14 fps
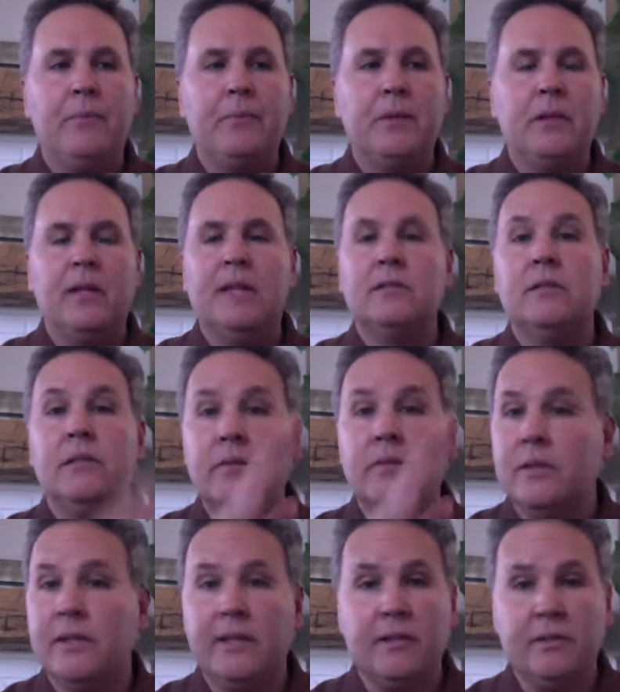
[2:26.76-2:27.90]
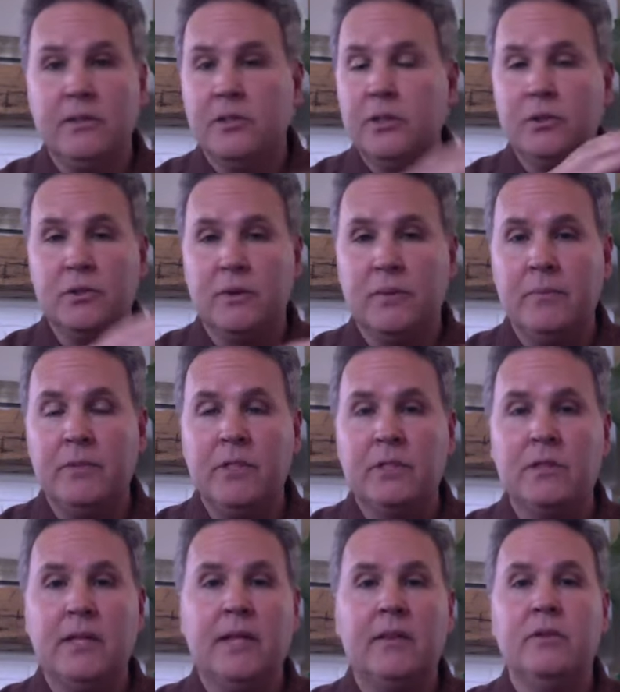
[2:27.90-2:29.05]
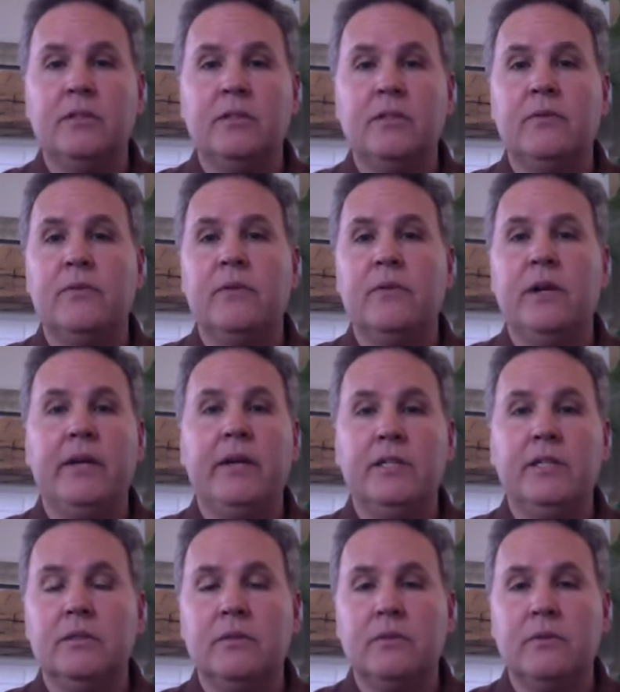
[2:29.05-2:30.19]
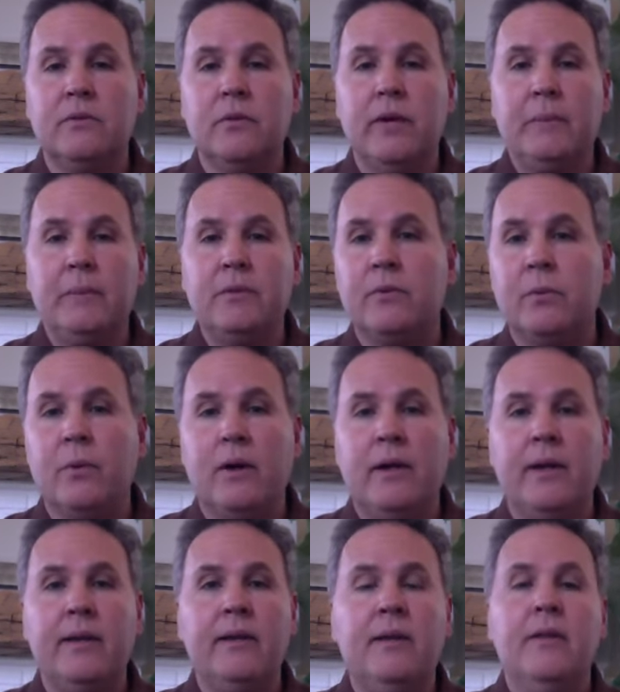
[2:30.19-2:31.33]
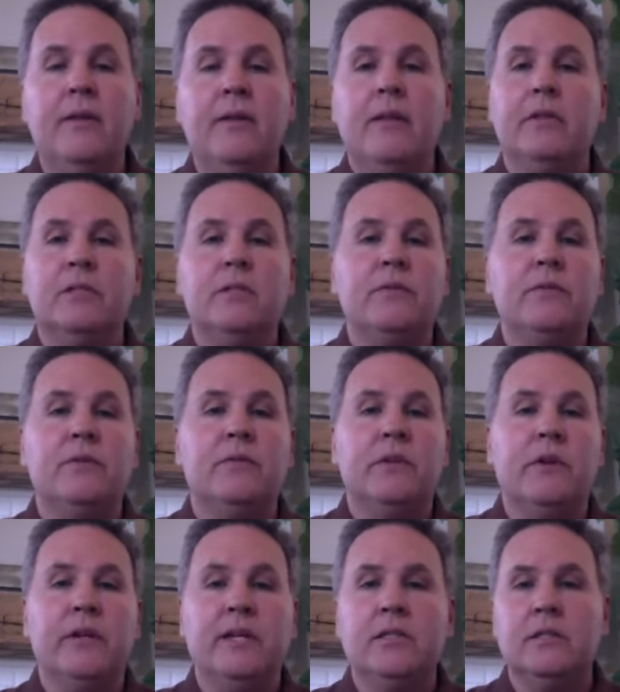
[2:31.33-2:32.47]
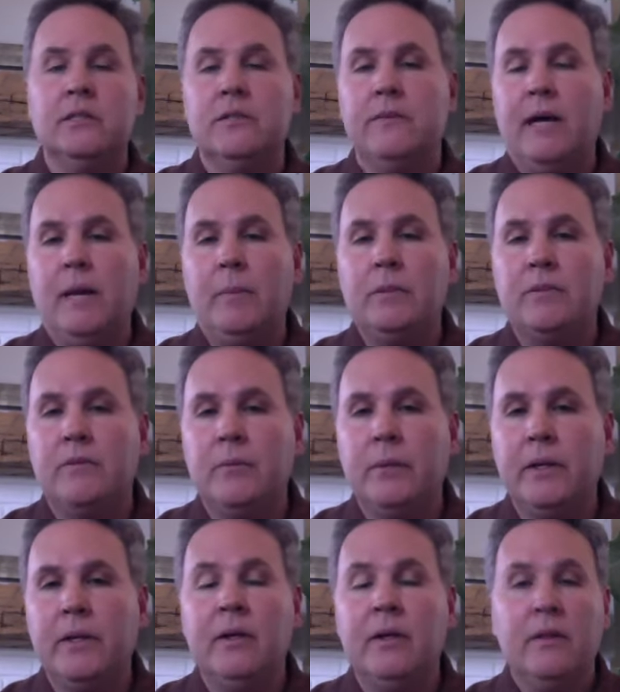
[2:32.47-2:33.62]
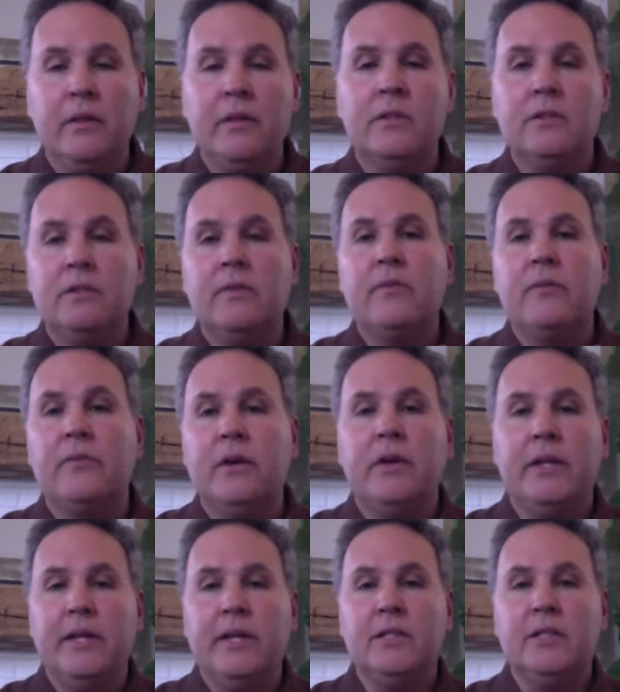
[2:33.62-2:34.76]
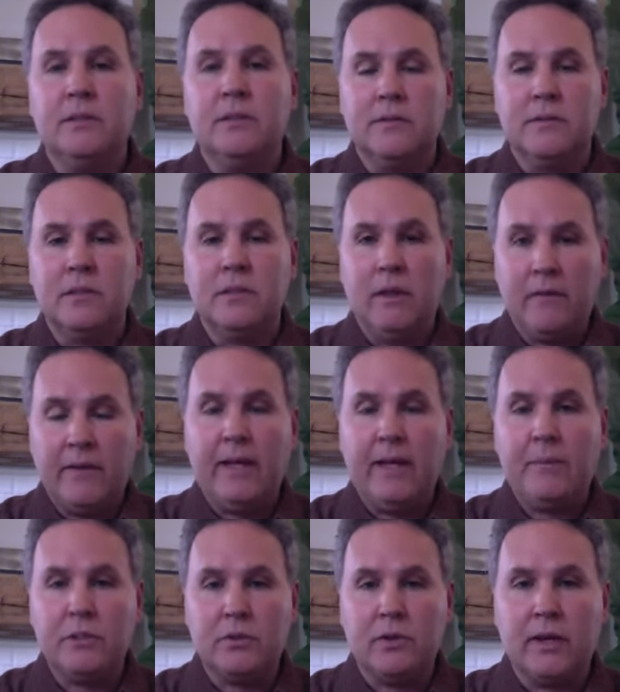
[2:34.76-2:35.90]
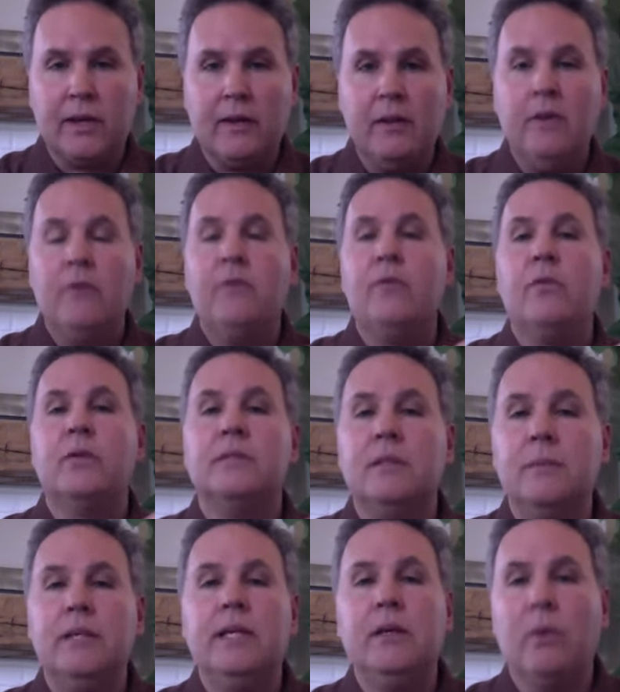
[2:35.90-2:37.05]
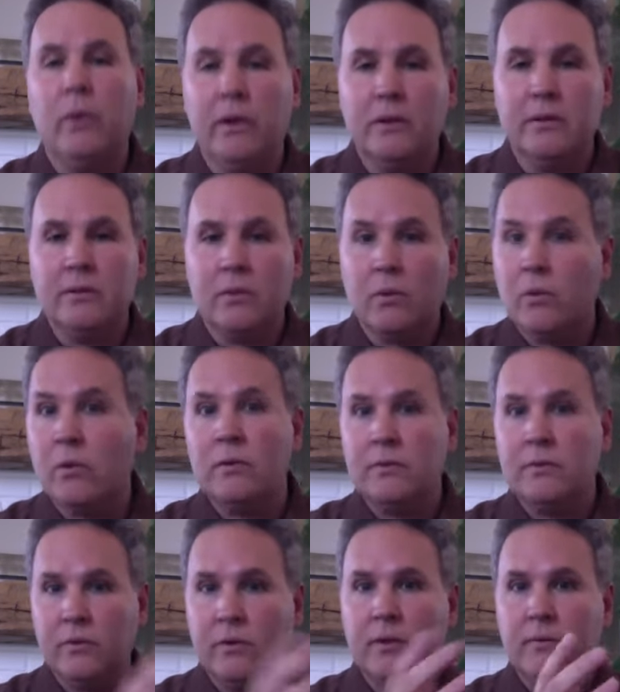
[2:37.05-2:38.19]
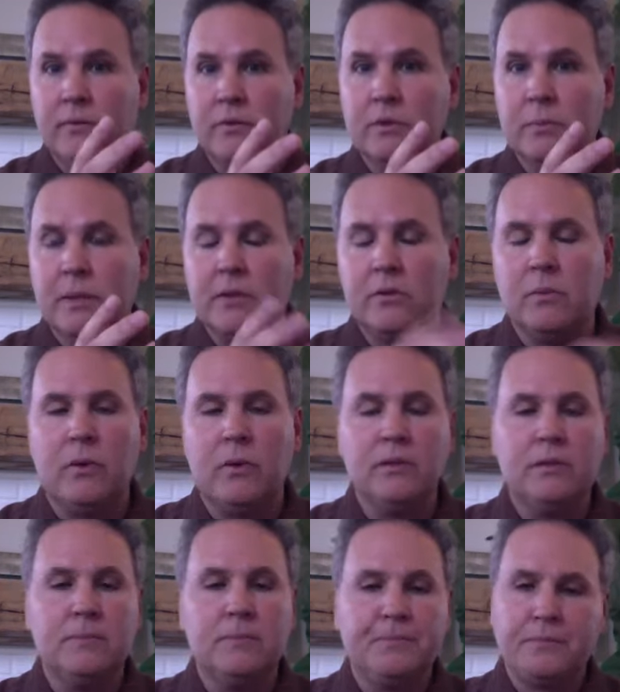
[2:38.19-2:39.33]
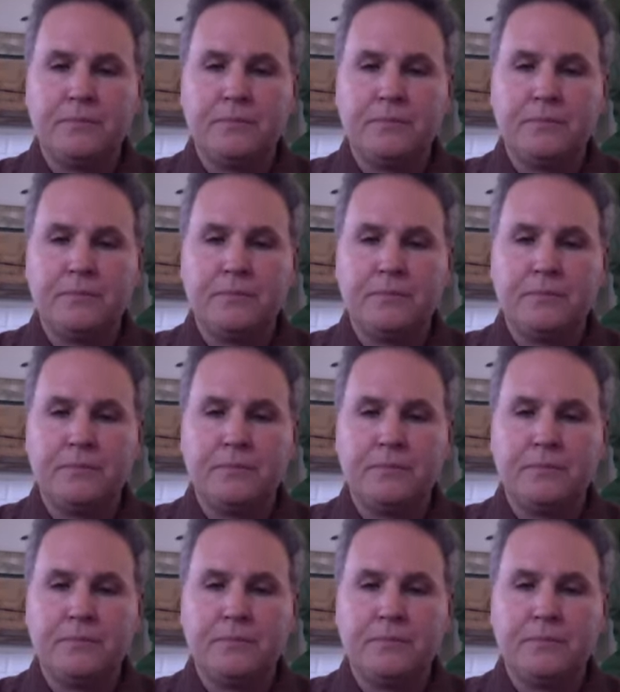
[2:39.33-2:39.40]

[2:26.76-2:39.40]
lots of different things to choose from. Just like there's different variations of grapes for wine, there's different variations of hops for beer, there's different variations of hemp strain for CBD oils or full spectrum oils.